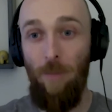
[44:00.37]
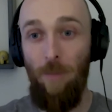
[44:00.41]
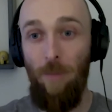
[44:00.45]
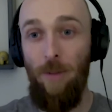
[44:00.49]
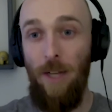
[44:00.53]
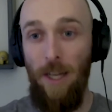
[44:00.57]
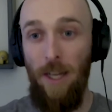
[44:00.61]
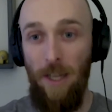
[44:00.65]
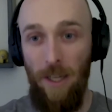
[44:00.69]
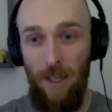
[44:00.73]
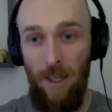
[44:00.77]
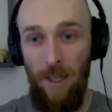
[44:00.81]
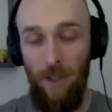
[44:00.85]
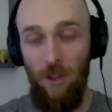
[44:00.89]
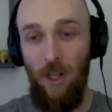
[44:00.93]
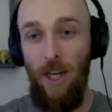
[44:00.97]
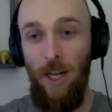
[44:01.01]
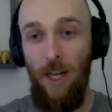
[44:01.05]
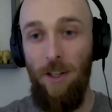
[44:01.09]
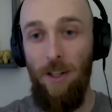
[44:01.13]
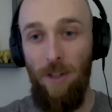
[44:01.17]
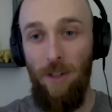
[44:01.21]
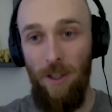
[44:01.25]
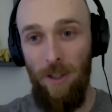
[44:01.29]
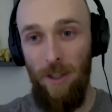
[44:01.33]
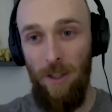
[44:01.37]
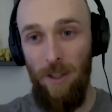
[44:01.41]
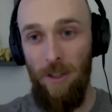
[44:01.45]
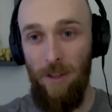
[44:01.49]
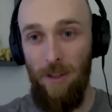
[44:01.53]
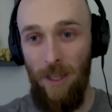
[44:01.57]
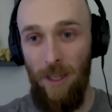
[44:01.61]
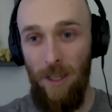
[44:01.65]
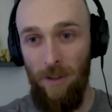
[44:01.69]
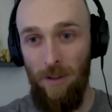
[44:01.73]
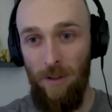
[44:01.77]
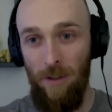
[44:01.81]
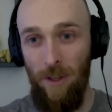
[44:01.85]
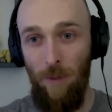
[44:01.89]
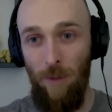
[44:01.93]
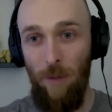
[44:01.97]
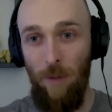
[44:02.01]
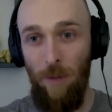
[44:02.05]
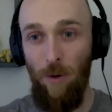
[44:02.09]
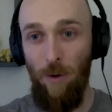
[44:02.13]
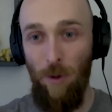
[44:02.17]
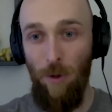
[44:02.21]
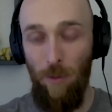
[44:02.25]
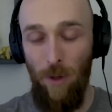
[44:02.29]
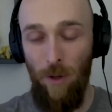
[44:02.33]
updating and changing these things that
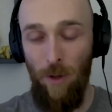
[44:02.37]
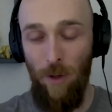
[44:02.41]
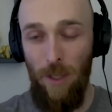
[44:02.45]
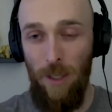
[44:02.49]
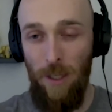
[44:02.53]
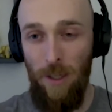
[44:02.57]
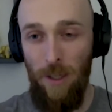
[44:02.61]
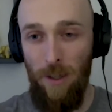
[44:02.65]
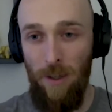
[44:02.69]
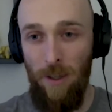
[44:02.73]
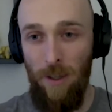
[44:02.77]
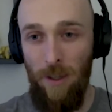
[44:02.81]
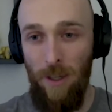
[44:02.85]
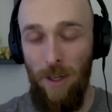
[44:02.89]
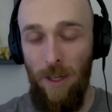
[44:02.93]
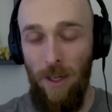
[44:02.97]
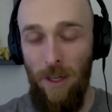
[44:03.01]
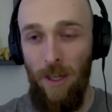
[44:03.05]
people are building